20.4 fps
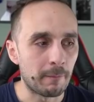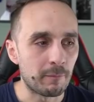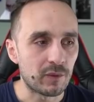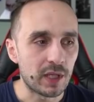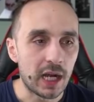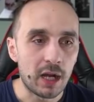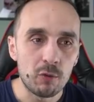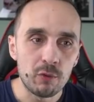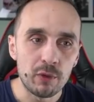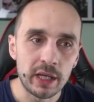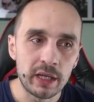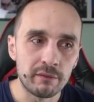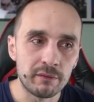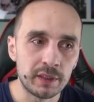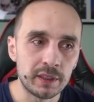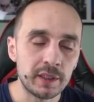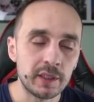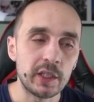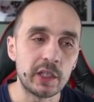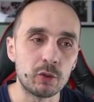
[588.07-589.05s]

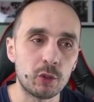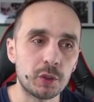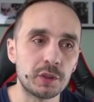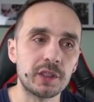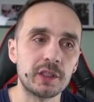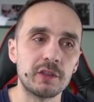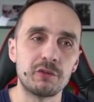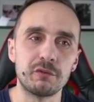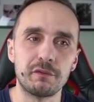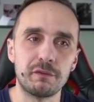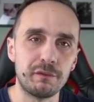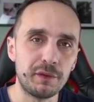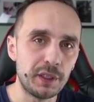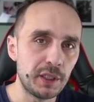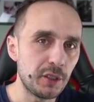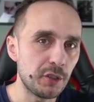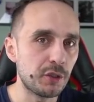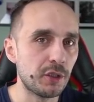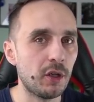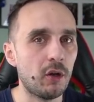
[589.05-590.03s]
However, in order to
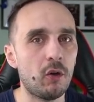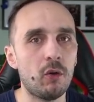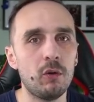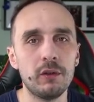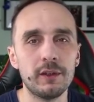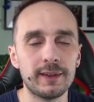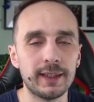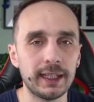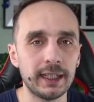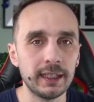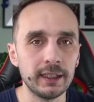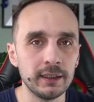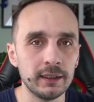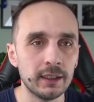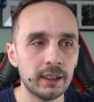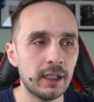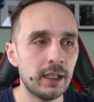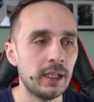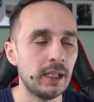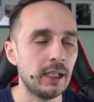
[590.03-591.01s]
finish the whole thing
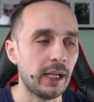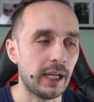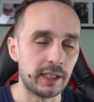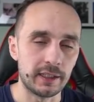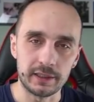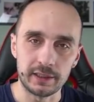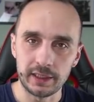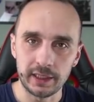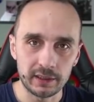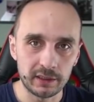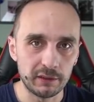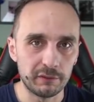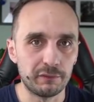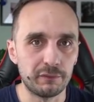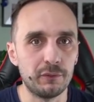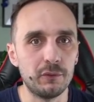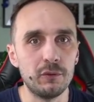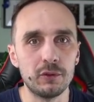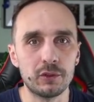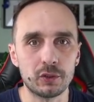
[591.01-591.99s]
and get the
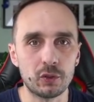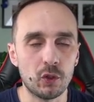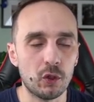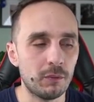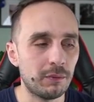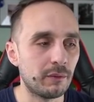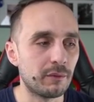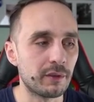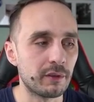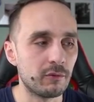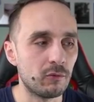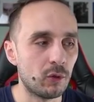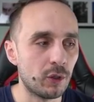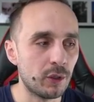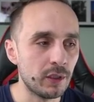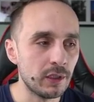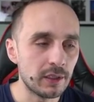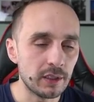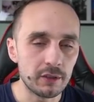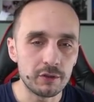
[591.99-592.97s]
full scope of
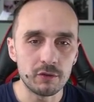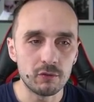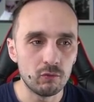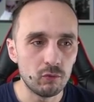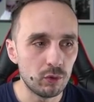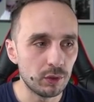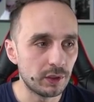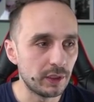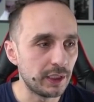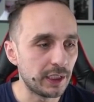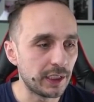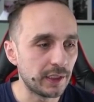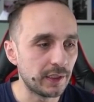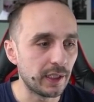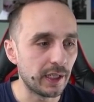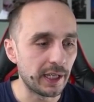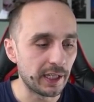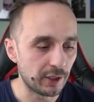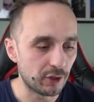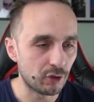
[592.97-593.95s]
rewards, you would need
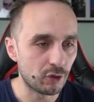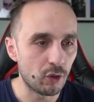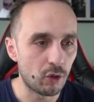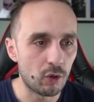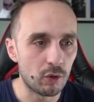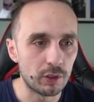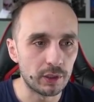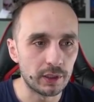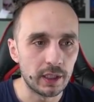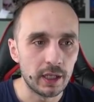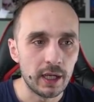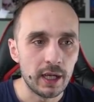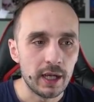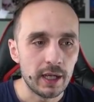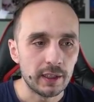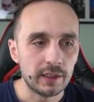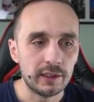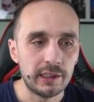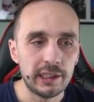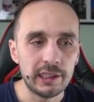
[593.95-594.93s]
a song.
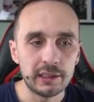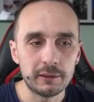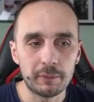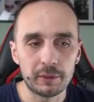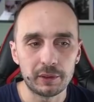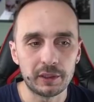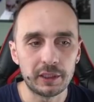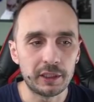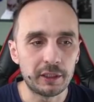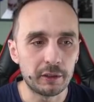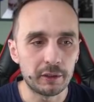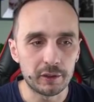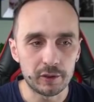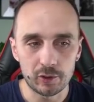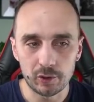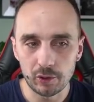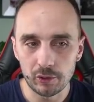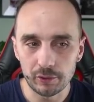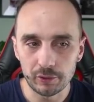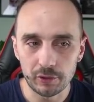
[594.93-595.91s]
this particular
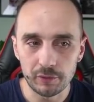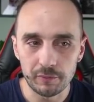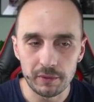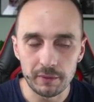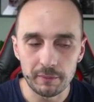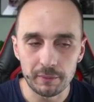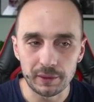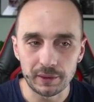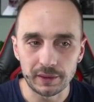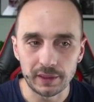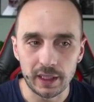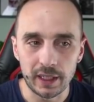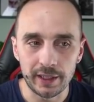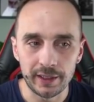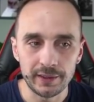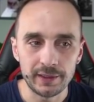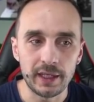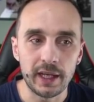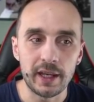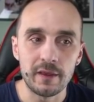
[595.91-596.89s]
song to be
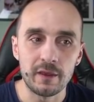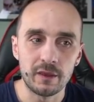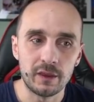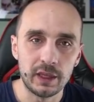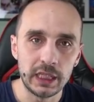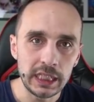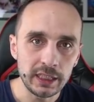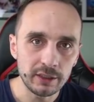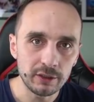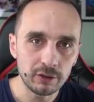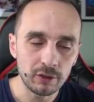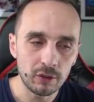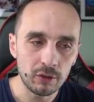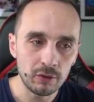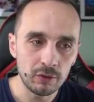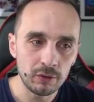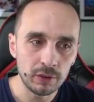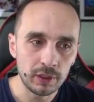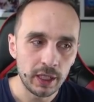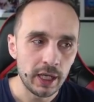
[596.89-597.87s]
precise. And this
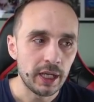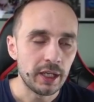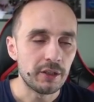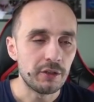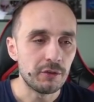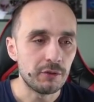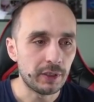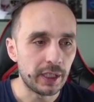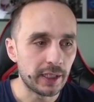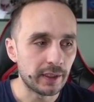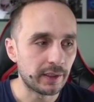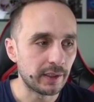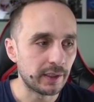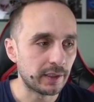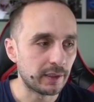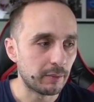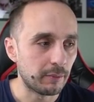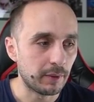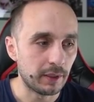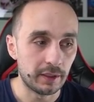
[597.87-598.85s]
song, you get
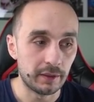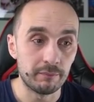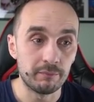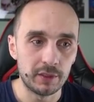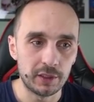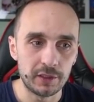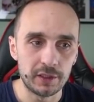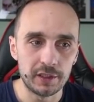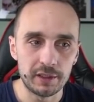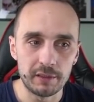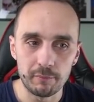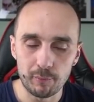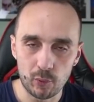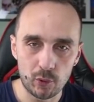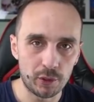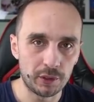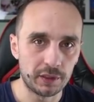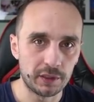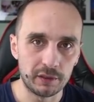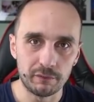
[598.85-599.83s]
it, and this is
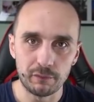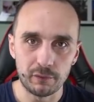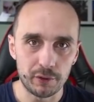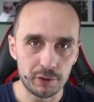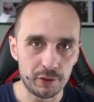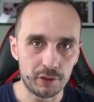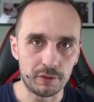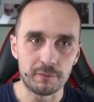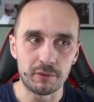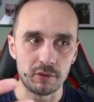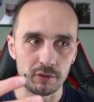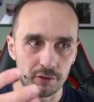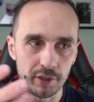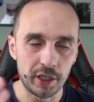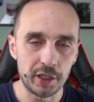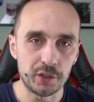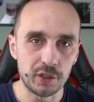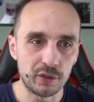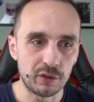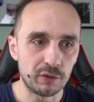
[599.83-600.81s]
important for your
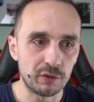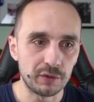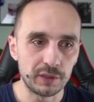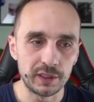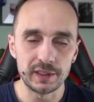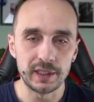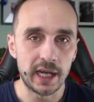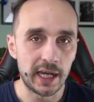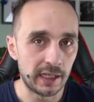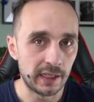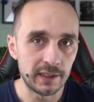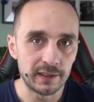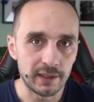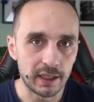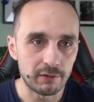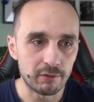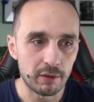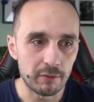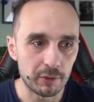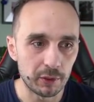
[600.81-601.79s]
progression through these islands.
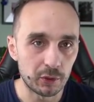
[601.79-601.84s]
That's why we're